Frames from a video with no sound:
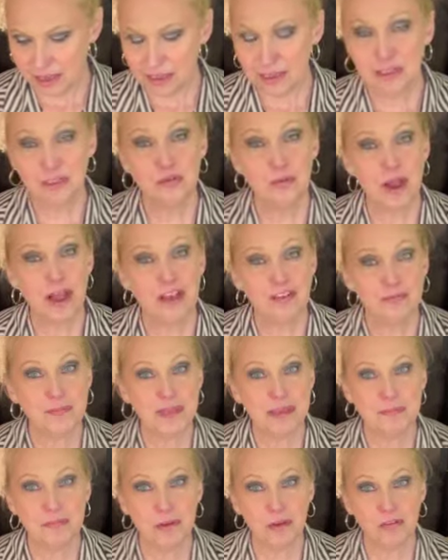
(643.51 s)
12
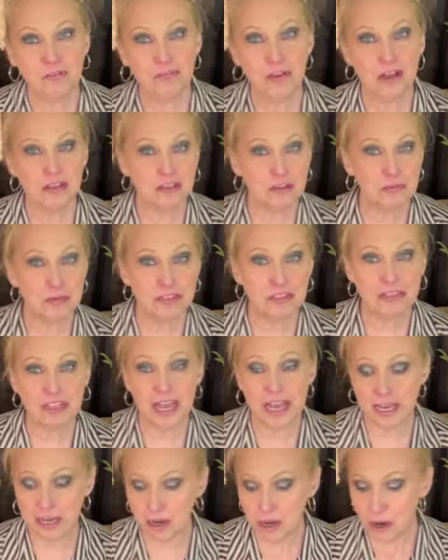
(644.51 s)
people felt it was
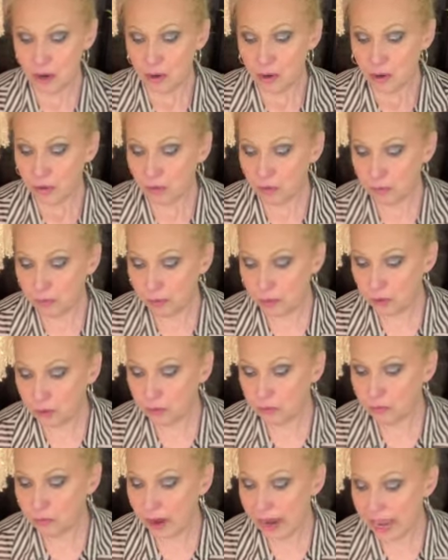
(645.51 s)
like
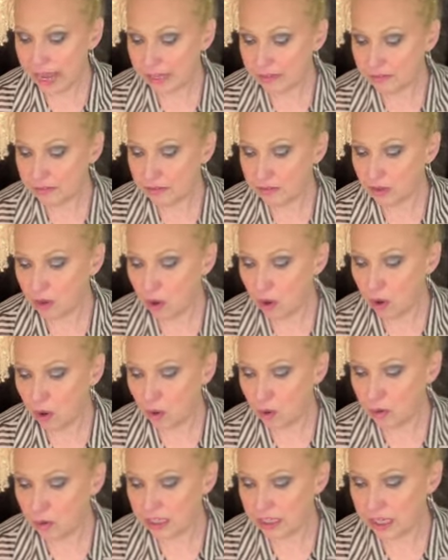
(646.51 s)
Rance
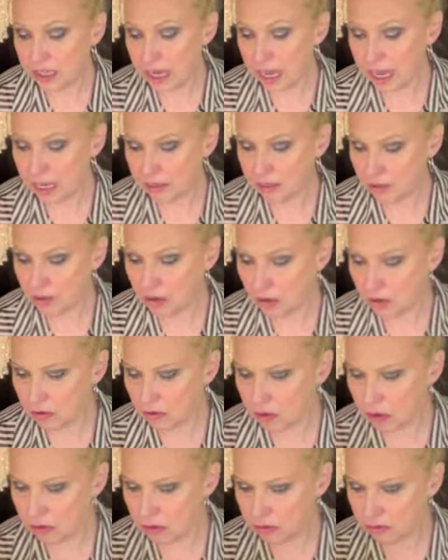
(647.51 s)
Eau de la
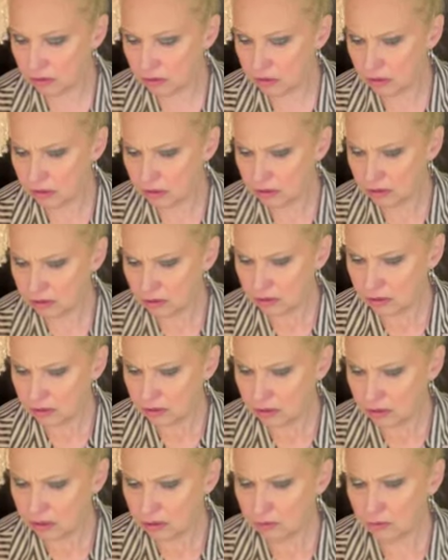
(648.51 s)
Courone
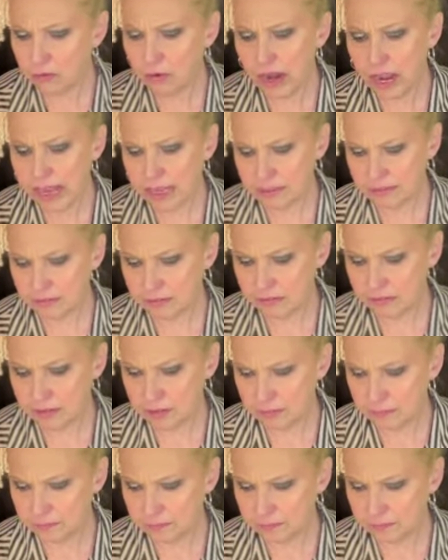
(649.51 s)
Rance.